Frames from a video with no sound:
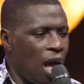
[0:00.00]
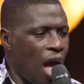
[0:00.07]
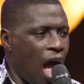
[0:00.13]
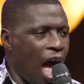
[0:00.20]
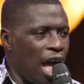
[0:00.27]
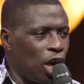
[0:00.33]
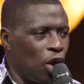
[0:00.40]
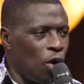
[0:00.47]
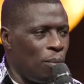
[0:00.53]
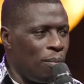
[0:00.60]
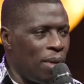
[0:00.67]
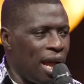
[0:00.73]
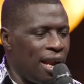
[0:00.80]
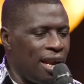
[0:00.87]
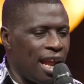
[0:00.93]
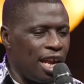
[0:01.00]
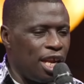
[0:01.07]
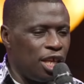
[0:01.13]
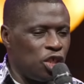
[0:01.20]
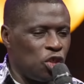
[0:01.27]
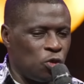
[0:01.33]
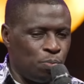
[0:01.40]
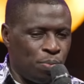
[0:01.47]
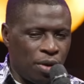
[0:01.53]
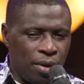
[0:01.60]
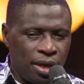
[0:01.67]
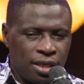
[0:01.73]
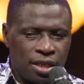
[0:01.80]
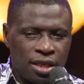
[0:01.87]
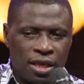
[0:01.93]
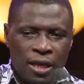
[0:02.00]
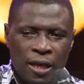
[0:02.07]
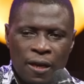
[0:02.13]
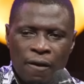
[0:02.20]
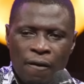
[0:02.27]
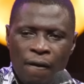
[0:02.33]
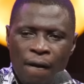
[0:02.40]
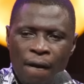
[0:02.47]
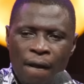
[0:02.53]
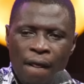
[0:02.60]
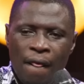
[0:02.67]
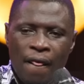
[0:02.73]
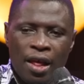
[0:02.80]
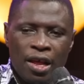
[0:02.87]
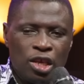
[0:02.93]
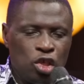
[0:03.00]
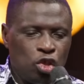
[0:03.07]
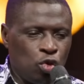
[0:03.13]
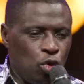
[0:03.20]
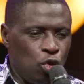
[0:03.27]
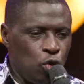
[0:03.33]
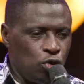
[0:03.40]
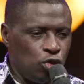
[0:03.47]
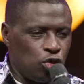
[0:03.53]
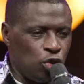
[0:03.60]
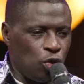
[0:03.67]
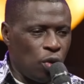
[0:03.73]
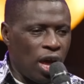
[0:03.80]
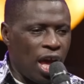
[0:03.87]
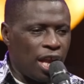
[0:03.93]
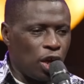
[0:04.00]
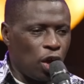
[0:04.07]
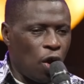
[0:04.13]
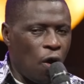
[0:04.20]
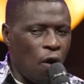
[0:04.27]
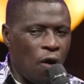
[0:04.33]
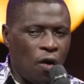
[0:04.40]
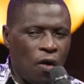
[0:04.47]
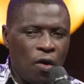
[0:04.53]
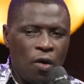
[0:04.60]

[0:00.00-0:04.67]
I command that spirit to lose you and go.